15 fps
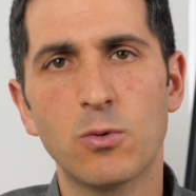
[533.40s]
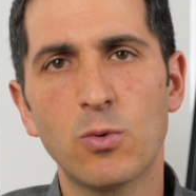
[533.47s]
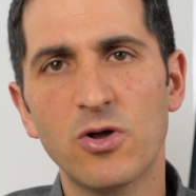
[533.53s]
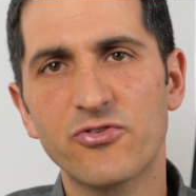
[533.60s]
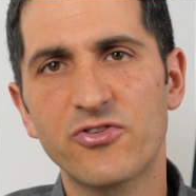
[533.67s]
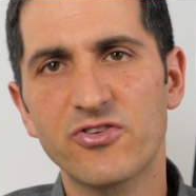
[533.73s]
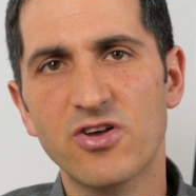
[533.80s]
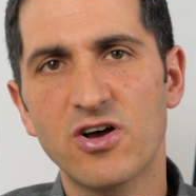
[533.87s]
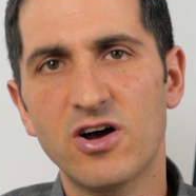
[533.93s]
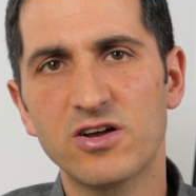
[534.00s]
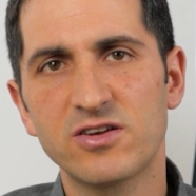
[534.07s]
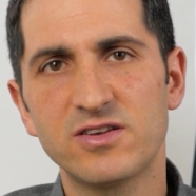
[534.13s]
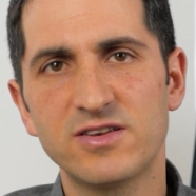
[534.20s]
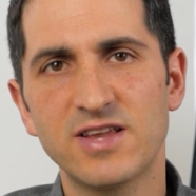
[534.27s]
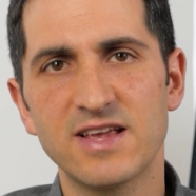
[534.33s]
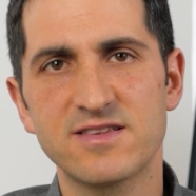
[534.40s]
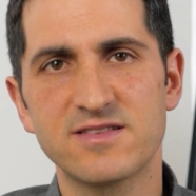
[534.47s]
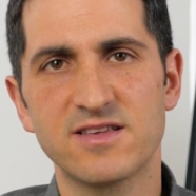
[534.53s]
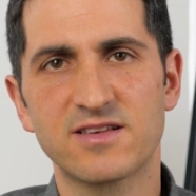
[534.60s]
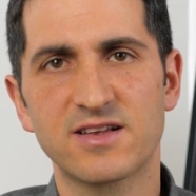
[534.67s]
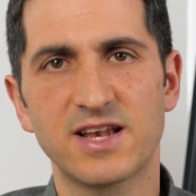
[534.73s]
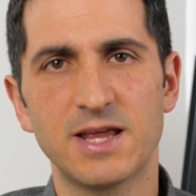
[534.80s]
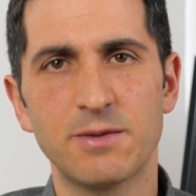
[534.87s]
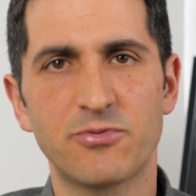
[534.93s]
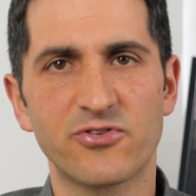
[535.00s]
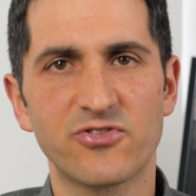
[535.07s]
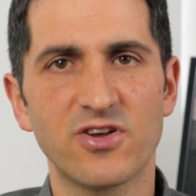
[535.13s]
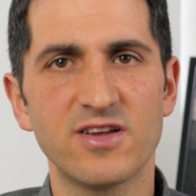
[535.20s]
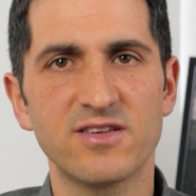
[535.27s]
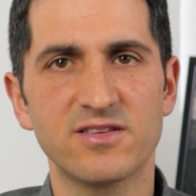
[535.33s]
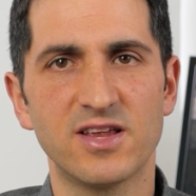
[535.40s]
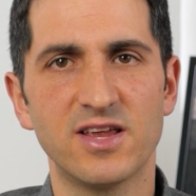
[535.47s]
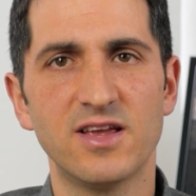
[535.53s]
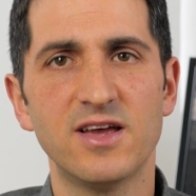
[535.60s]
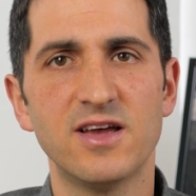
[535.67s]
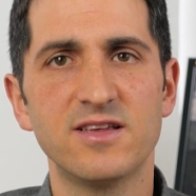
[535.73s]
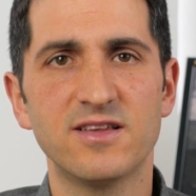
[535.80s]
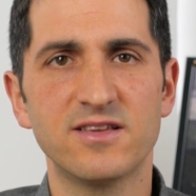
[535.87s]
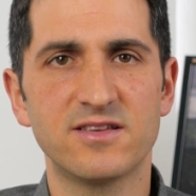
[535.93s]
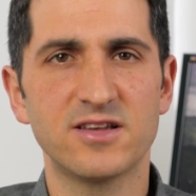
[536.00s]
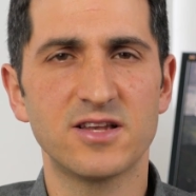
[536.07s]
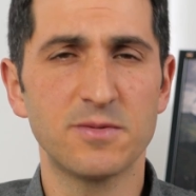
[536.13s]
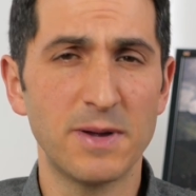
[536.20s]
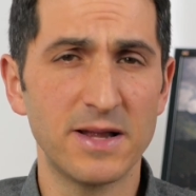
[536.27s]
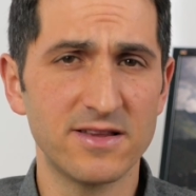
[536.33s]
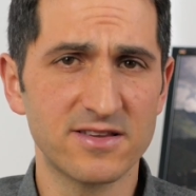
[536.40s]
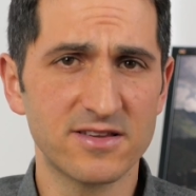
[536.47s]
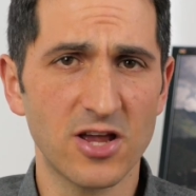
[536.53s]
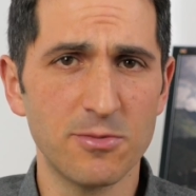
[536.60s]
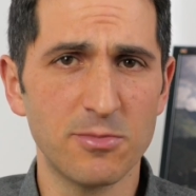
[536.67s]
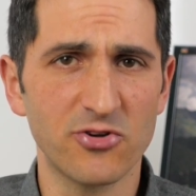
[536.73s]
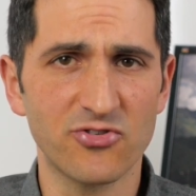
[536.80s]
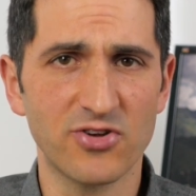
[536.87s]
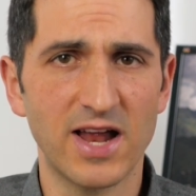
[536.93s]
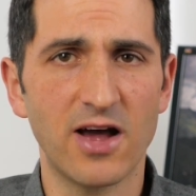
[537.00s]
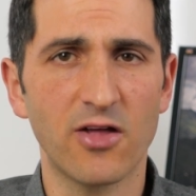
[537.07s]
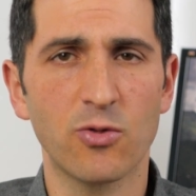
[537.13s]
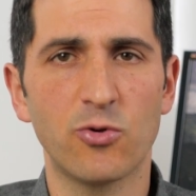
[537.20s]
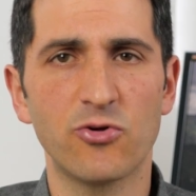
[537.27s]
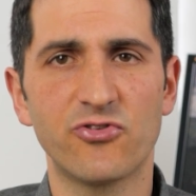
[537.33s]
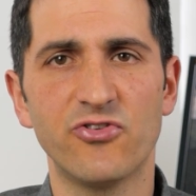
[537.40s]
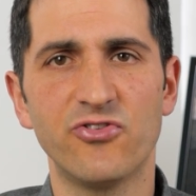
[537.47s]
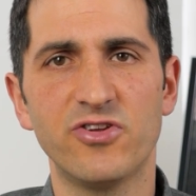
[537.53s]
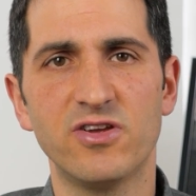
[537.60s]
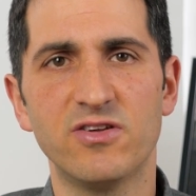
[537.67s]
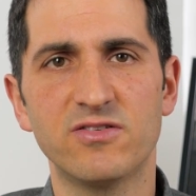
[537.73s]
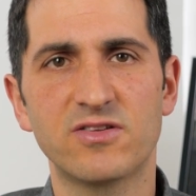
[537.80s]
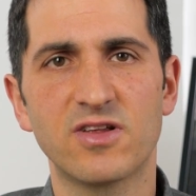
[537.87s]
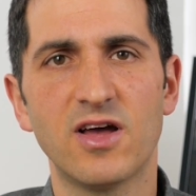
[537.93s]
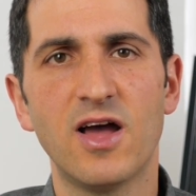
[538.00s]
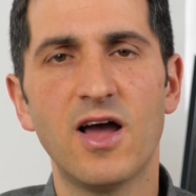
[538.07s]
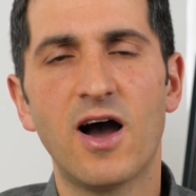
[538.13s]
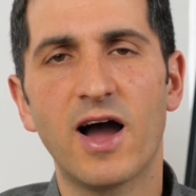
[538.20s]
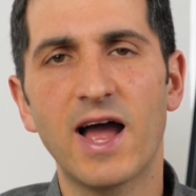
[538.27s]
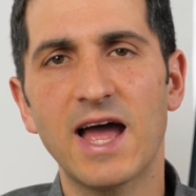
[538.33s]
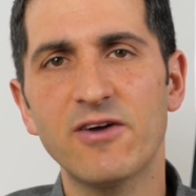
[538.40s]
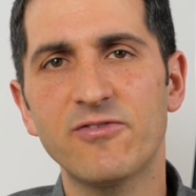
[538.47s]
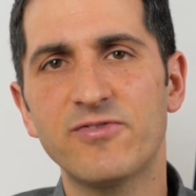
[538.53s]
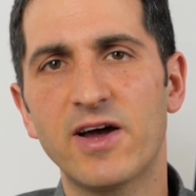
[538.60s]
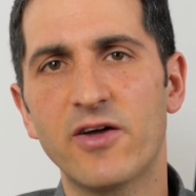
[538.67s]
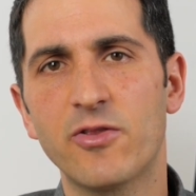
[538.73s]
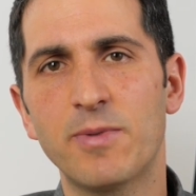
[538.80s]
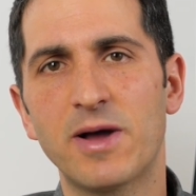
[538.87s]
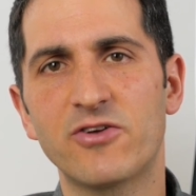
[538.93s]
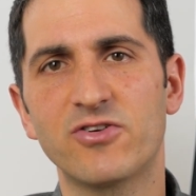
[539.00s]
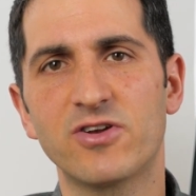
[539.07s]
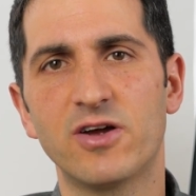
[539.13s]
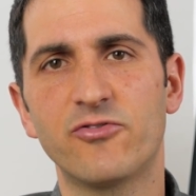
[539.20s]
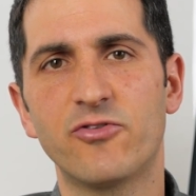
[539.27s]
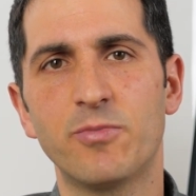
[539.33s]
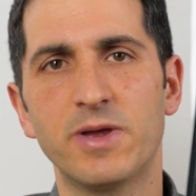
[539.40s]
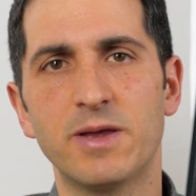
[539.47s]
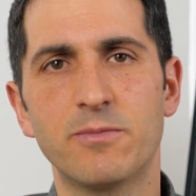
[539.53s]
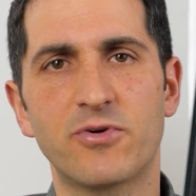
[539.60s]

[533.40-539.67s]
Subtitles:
But whilst it's hard to test this claim precisely, since it depends so much on how the watch is used, I have found the battery life to be